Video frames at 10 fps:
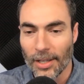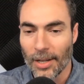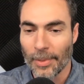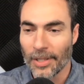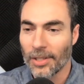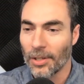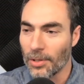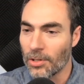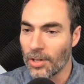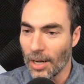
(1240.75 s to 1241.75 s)
And I'm a
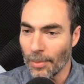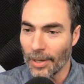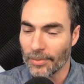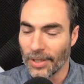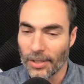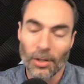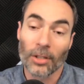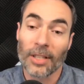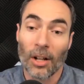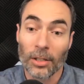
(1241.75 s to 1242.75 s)
huge J. Abraham fan. So
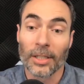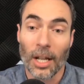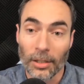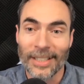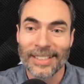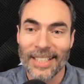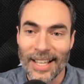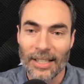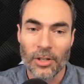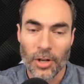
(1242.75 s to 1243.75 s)
I'll link to
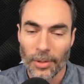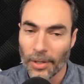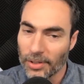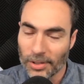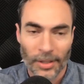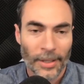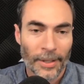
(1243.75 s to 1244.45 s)
that in the show notes.